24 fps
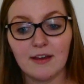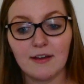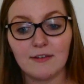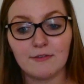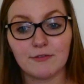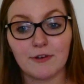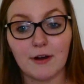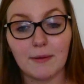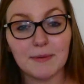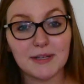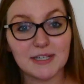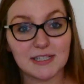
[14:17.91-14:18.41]

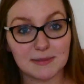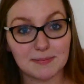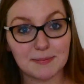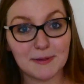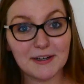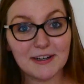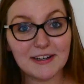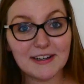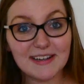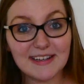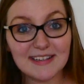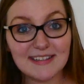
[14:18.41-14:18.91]
from
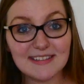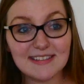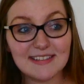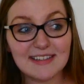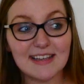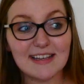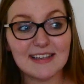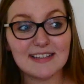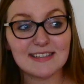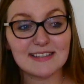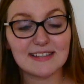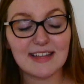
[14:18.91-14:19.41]
experience
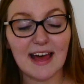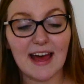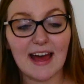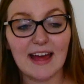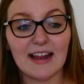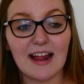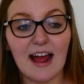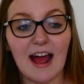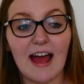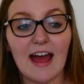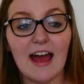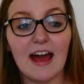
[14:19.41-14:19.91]
is
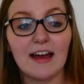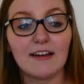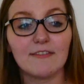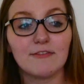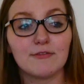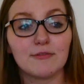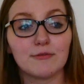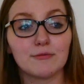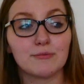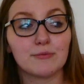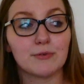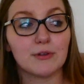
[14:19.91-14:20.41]
that I
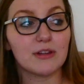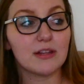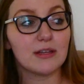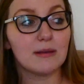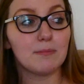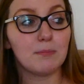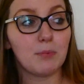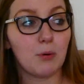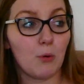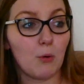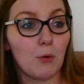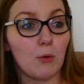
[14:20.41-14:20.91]
have
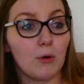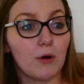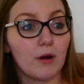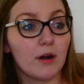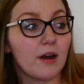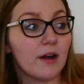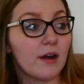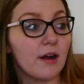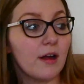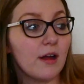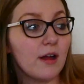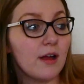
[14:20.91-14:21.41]
really
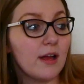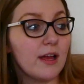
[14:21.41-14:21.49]
poor